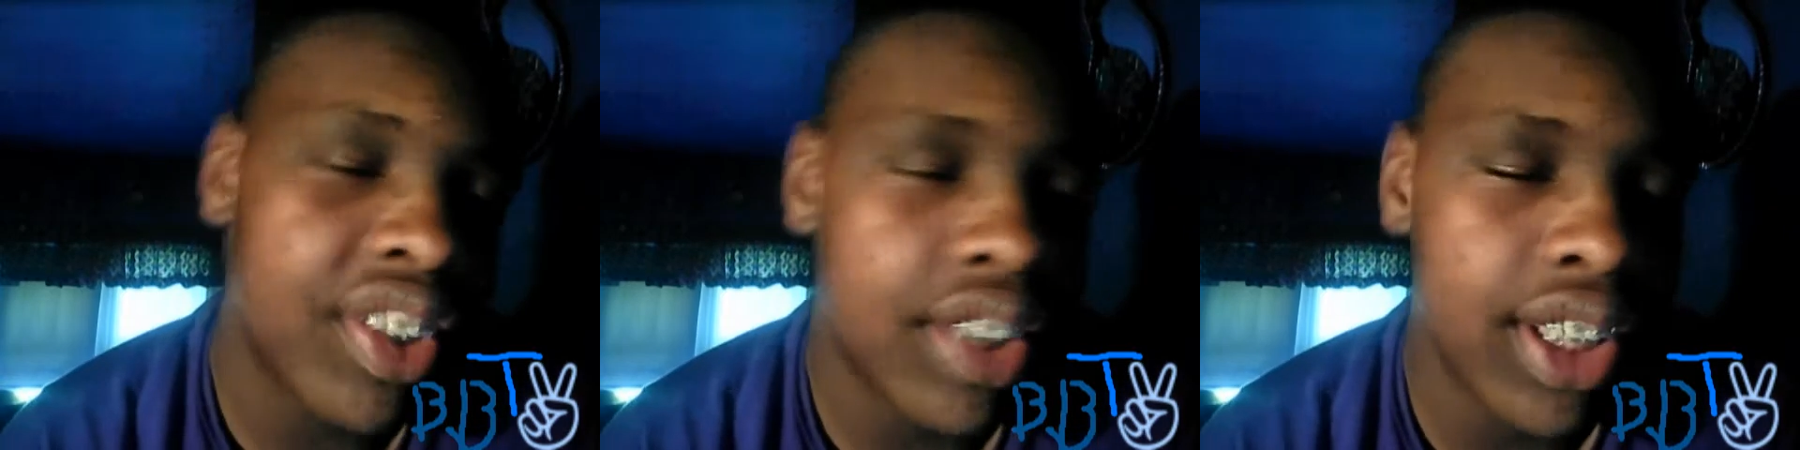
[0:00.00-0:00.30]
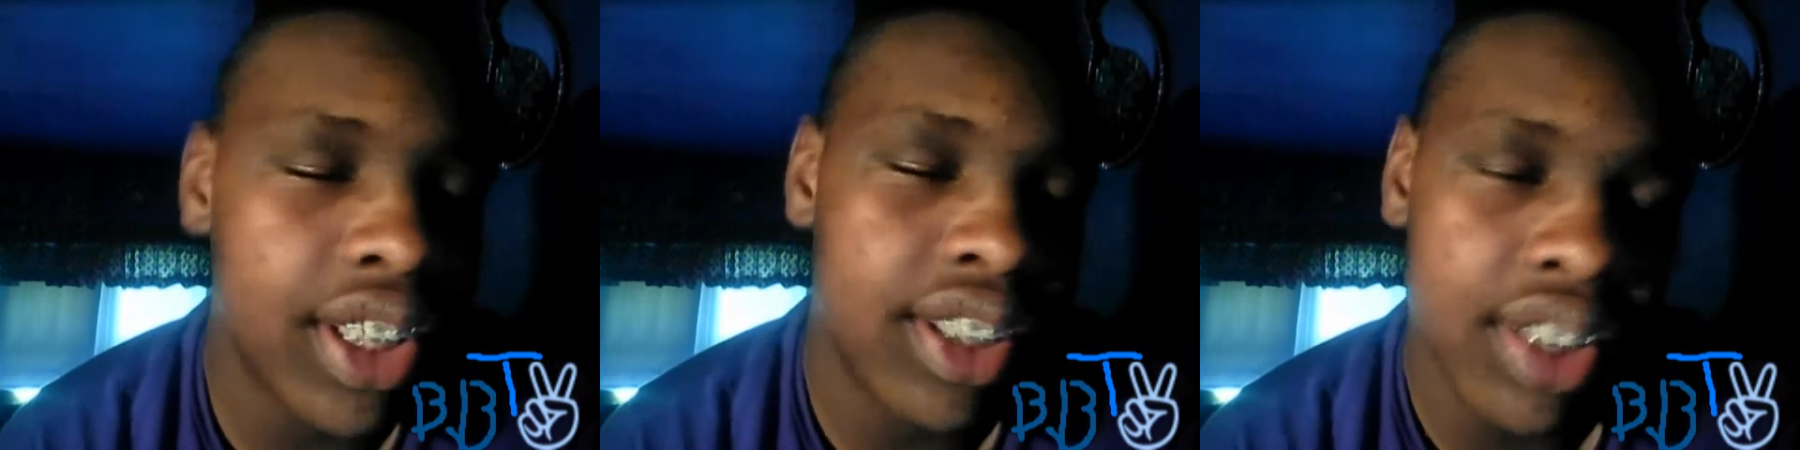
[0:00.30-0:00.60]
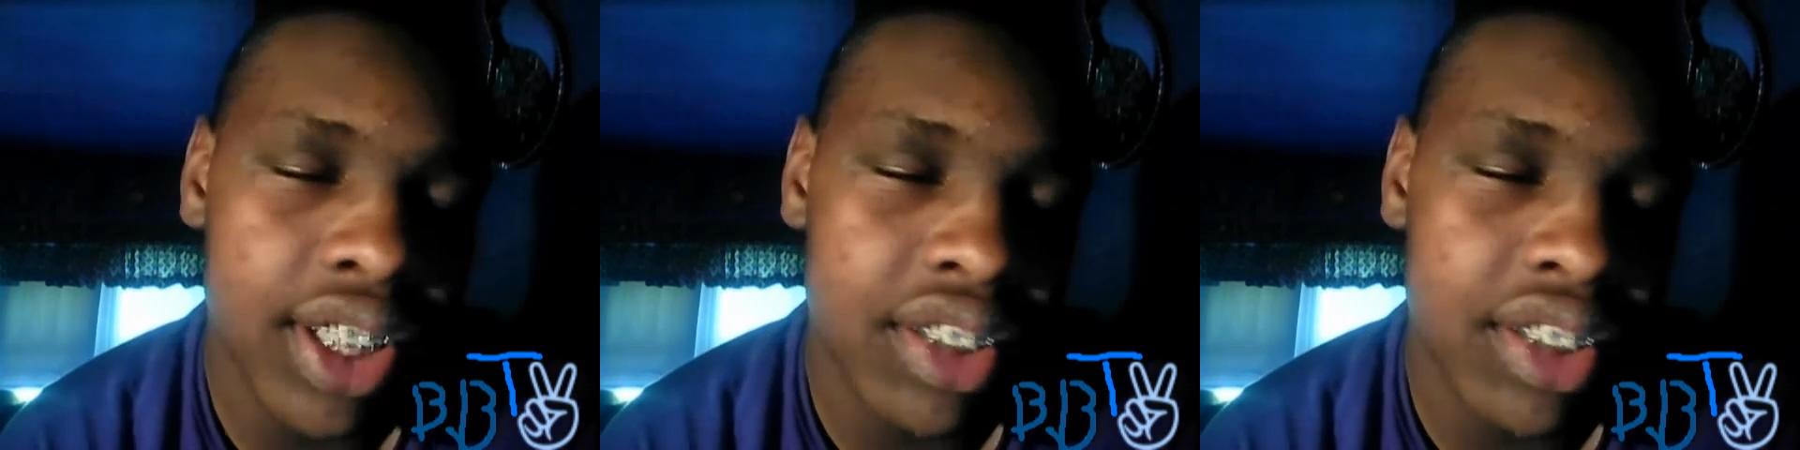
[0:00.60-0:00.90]
again
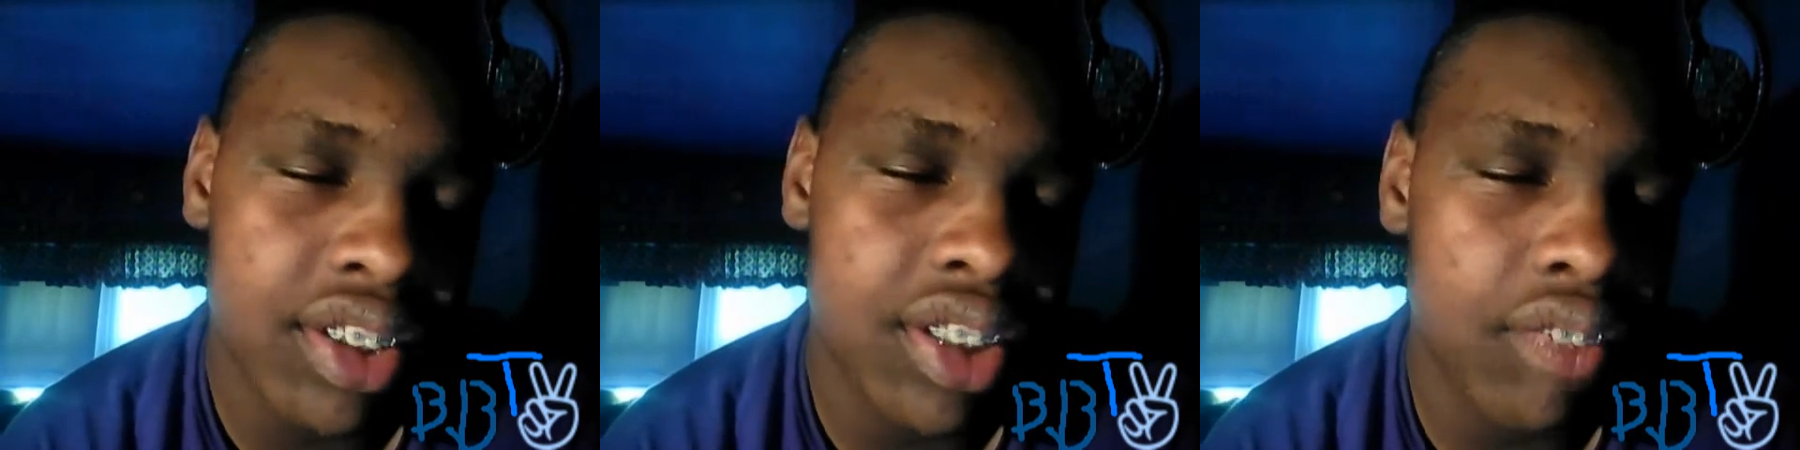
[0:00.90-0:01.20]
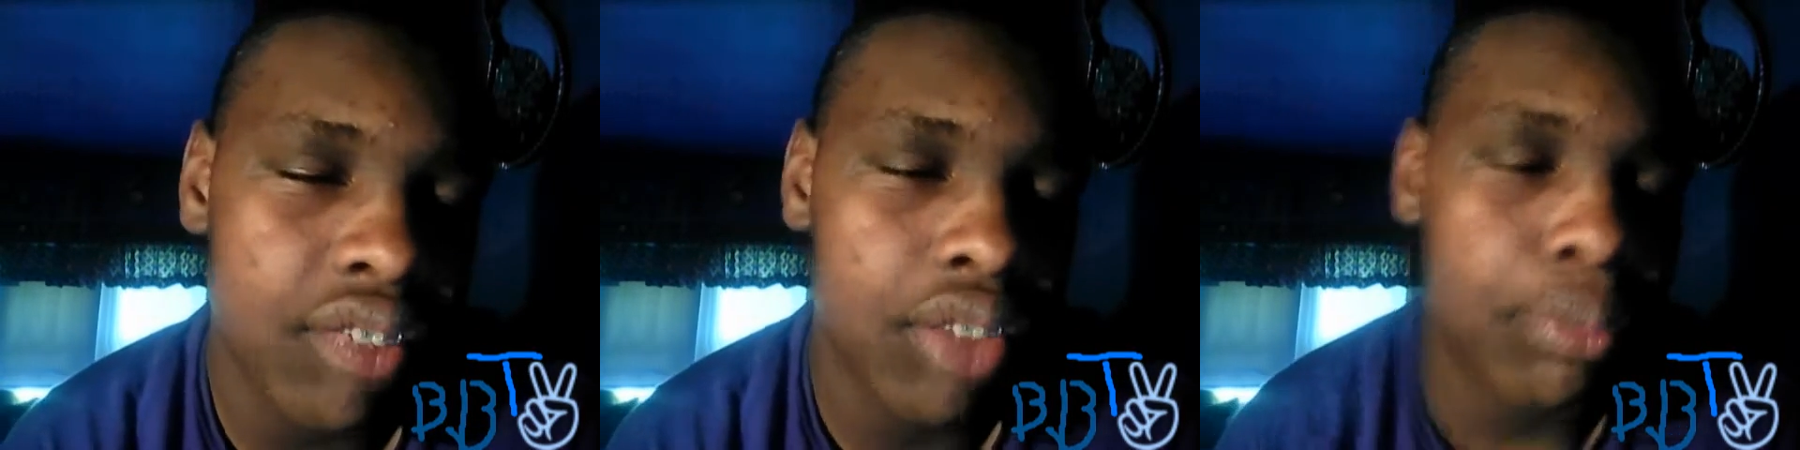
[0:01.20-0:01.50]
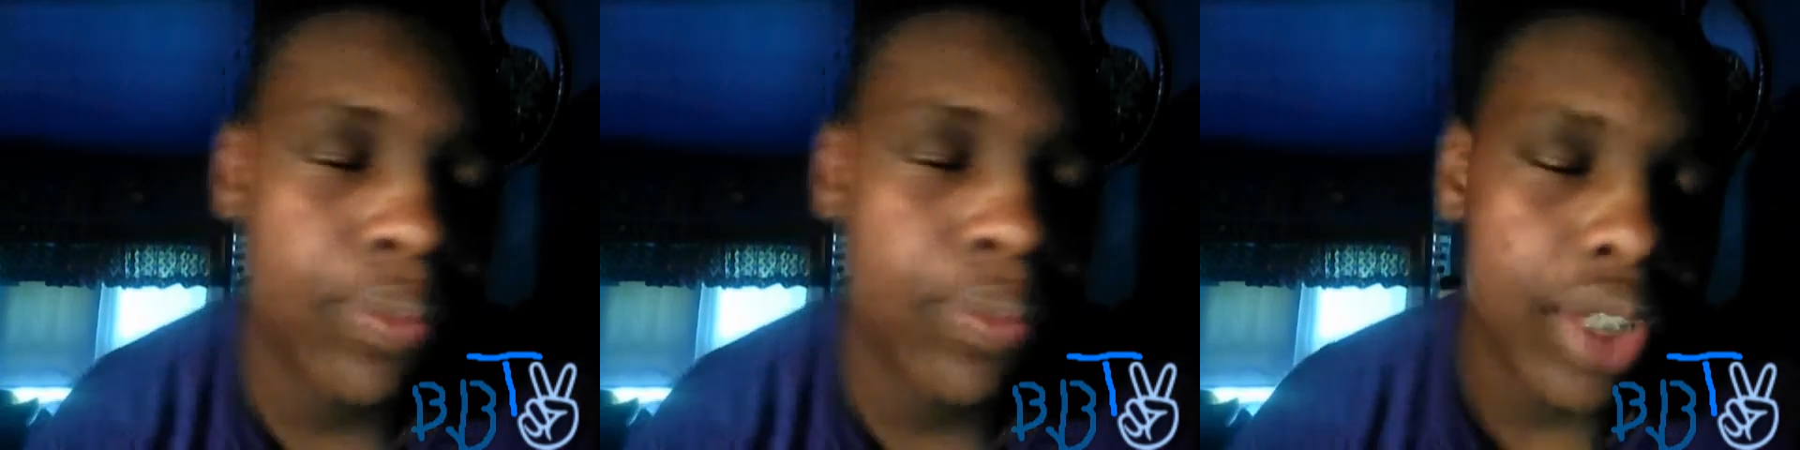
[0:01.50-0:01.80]
connects to tip number
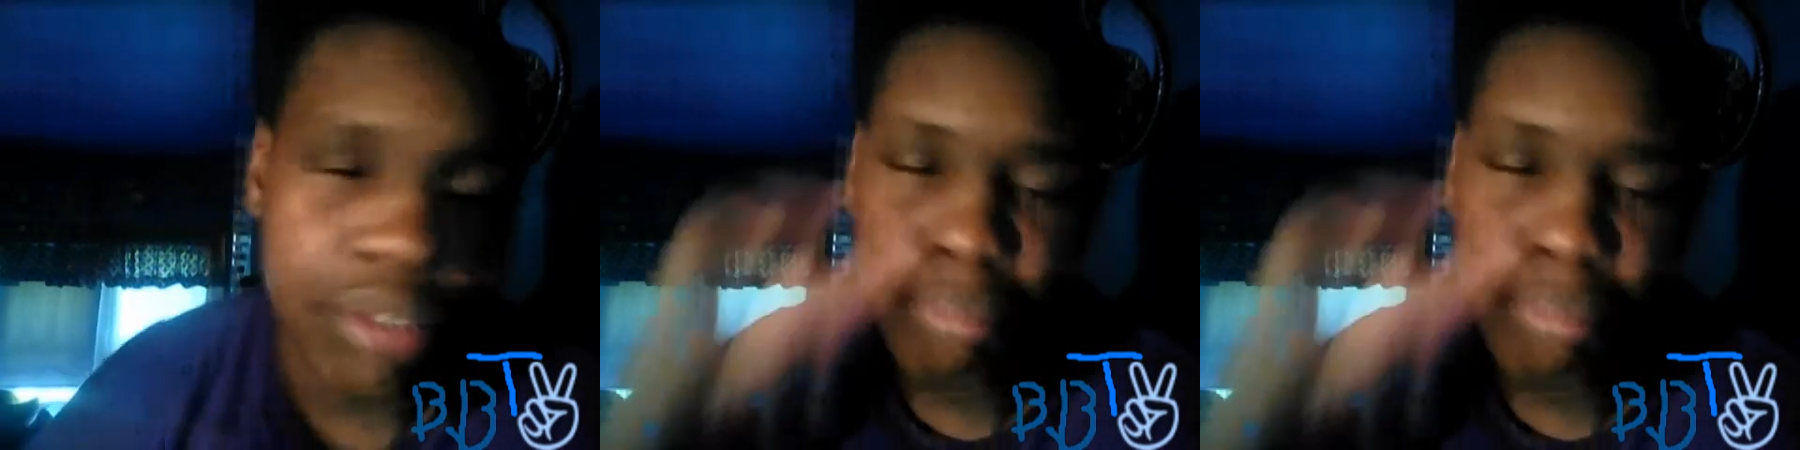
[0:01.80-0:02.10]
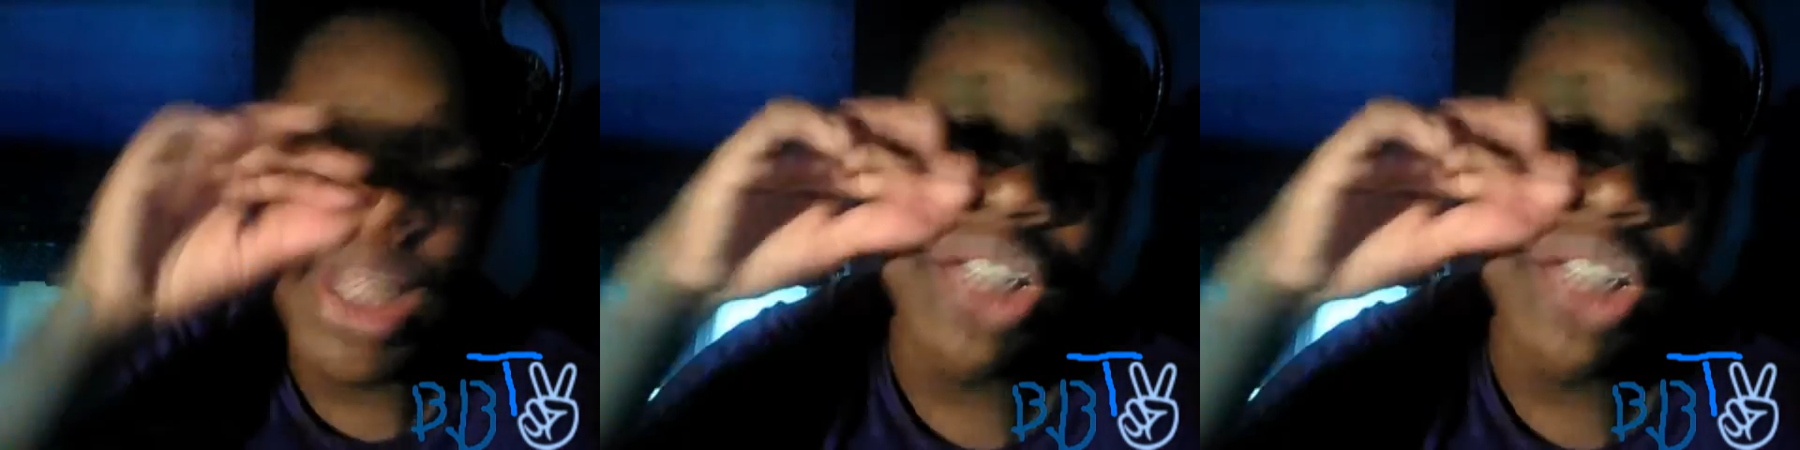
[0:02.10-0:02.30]
one. Make